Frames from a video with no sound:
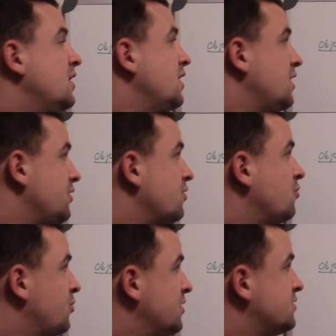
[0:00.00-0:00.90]
and your
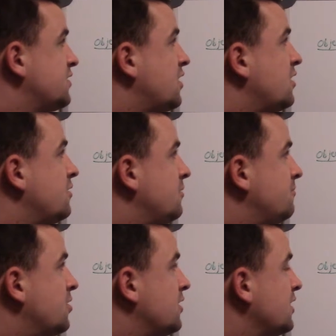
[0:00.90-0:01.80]
wheels are
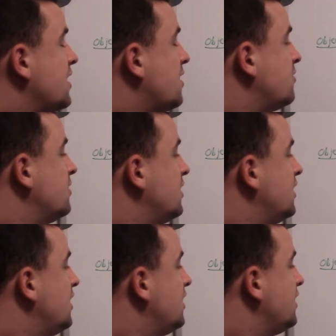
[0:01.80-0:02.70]
burning out,
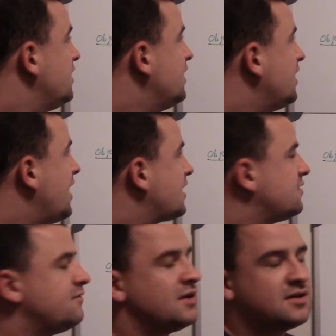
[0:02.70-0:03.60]
it
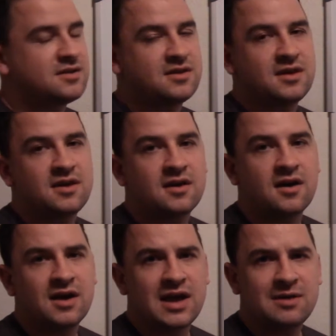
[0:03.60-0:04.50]
activates the
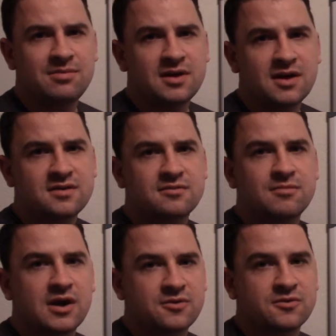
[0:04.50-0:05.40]
ABS
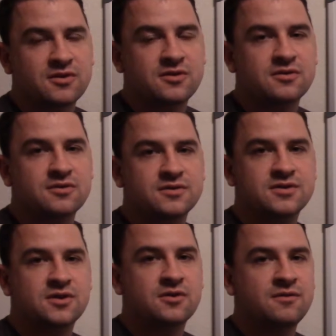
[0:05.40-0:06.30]
module control.
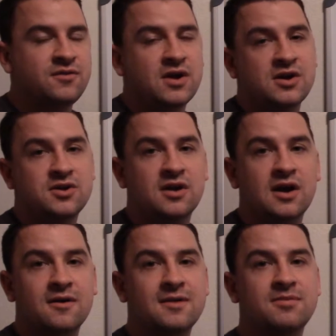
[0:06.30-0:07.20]
So if you're not sure
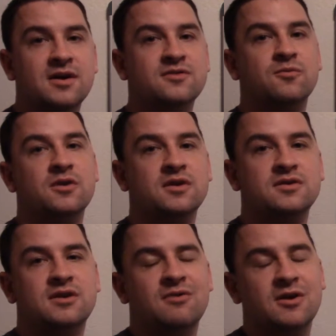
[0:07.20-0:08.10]
how ABS
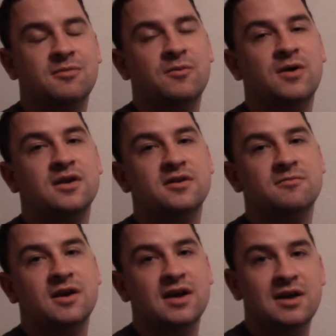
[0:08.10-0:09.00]
works, I'd recommend watching
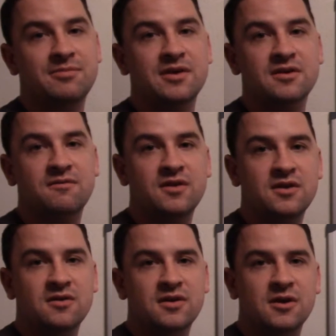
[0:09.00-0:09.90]
my ABS
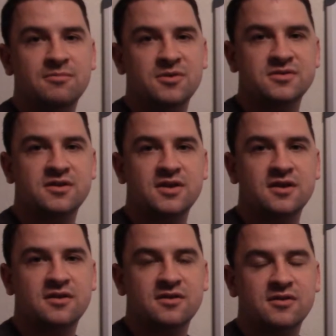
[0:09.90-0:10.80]
video that I'll post a link
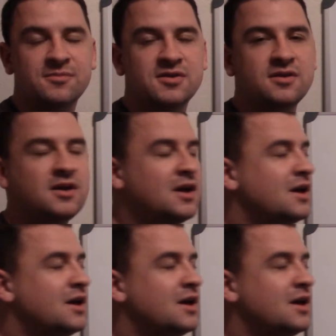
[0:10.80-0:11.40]
in the description.